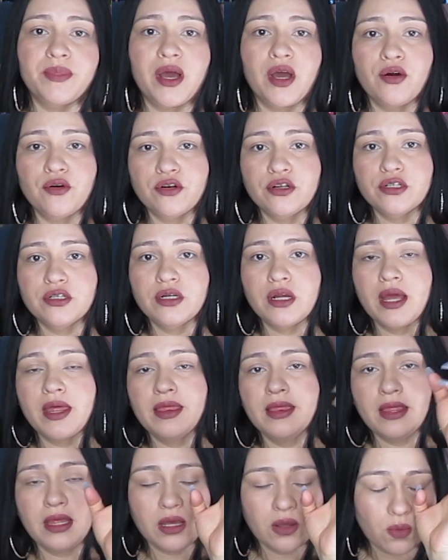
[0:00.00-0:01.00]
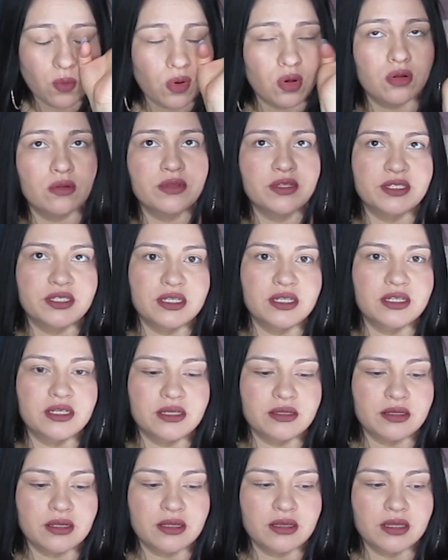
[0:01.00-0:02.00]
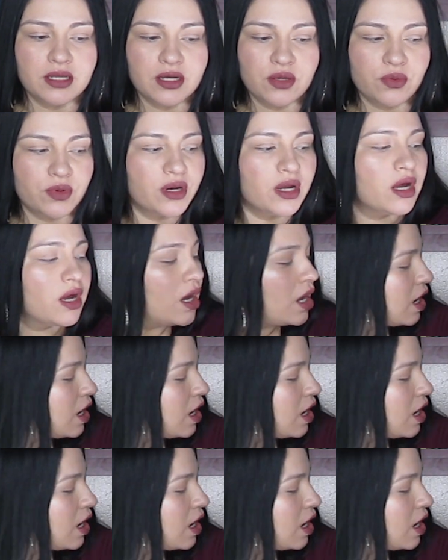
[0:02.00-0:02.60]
powder and the C&D liquid.